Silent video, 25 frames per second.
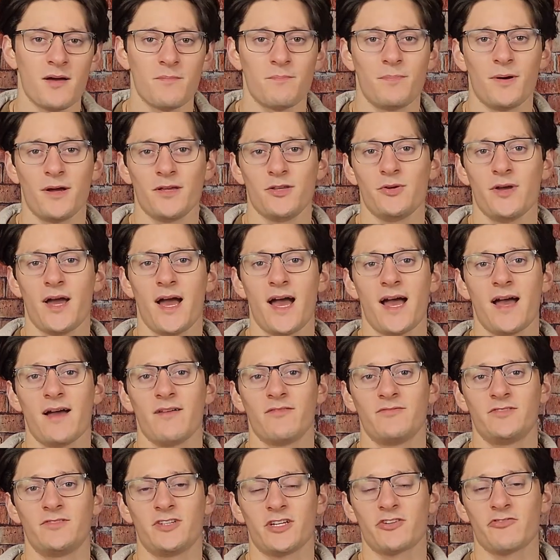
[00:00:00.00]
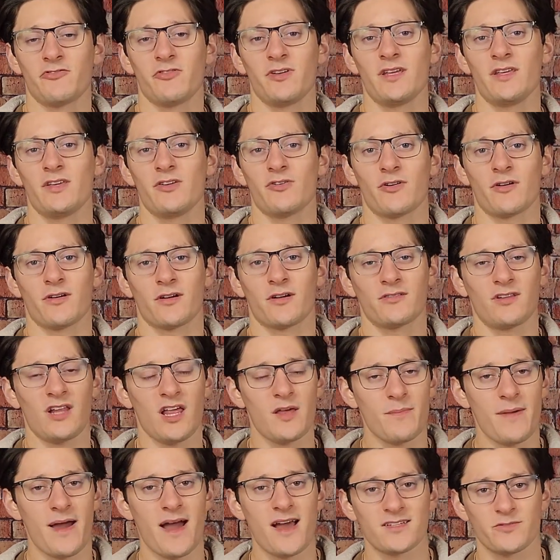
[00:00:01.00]
But you have generally your clay
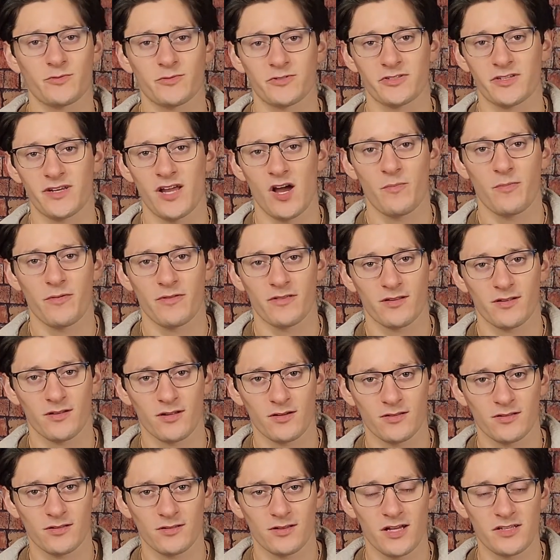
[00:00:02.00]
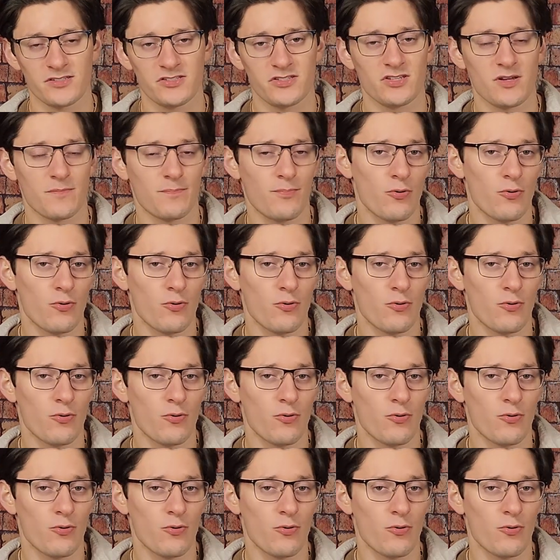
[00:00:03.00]
mask, which can help with cleansing your